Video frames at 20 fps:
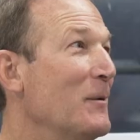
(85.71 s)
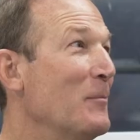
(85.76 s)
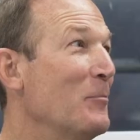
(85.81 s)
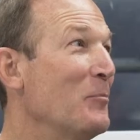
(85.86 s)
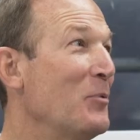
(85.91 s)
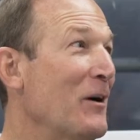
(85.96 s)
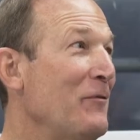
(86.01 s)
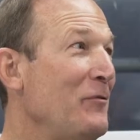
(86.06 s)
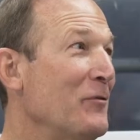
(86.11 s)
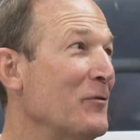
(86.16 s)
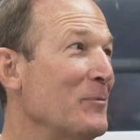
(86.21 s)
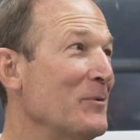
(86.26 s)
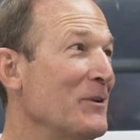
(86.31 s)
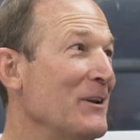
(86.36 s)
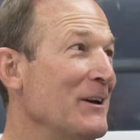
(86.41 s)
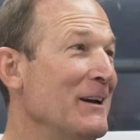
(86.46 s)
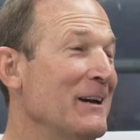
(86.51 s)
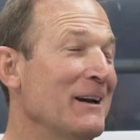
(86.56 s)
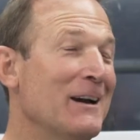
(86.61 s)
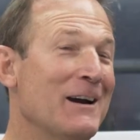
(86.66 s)

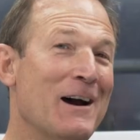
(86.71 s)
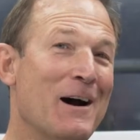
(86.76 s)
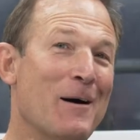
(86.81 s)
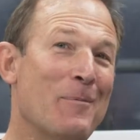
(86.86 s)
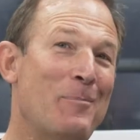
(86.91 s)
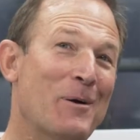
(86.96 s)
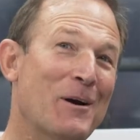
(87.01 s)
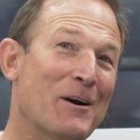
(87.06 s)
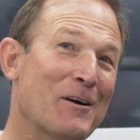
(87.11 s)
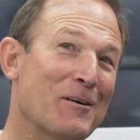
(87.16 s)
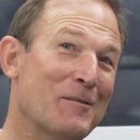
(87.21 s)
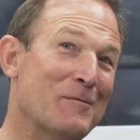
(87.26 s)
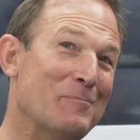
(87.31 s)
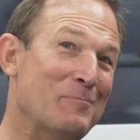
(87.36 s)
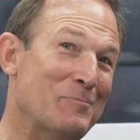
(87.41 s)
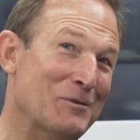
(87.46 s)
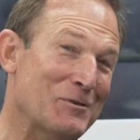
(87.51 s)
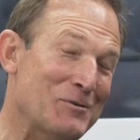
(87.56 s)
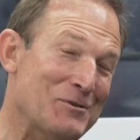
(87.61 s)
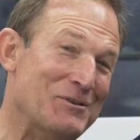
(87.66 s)
Preferably a pair of
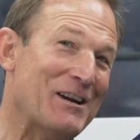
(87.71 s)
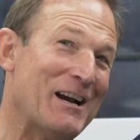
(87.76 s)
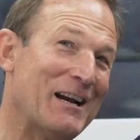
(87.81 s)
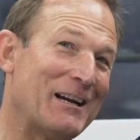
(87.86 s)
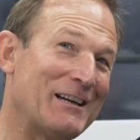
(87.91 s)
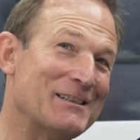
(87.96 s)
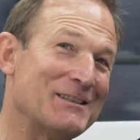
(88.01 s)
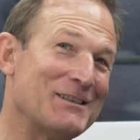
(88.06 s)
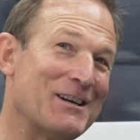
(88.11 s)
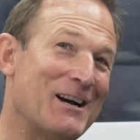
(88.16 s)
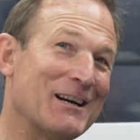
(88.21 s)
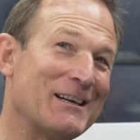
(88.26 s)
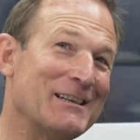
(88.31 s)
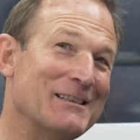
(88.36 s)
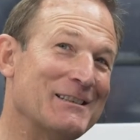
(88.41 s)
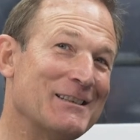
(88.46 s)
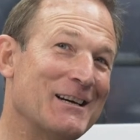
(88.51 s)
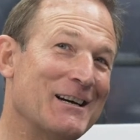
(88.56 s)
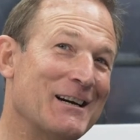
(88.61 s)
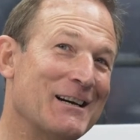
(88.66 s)
Blue Jackets hockey
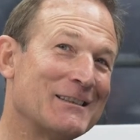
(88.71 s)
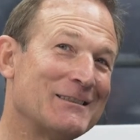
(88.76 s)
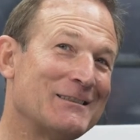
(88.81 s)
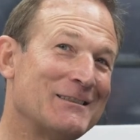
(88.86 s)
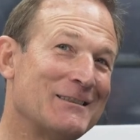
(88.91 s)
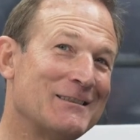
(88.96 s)
socks.